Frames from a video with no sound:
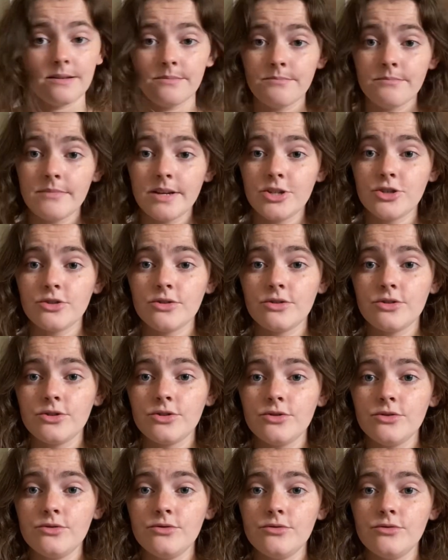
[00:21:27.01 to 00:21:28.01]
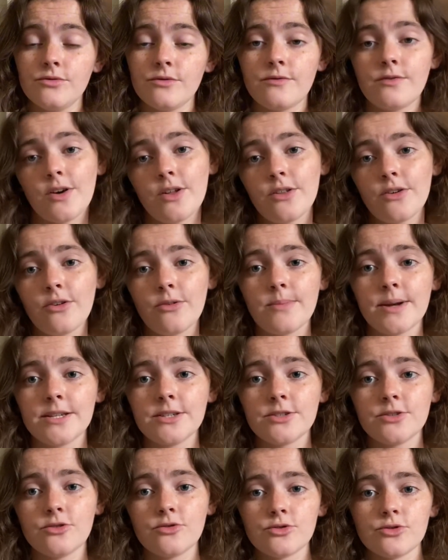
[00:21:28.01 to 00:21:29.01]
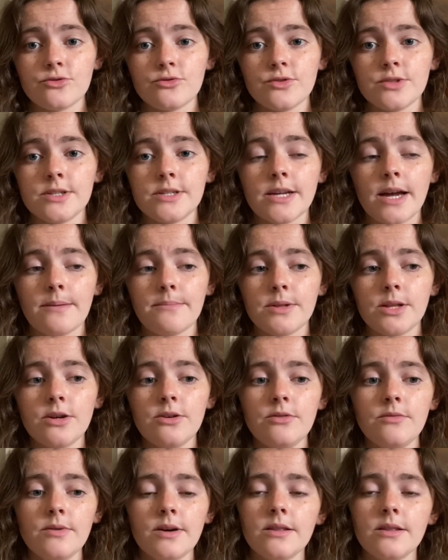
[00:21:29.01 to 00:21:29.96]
Make sure to follow all my socials down below,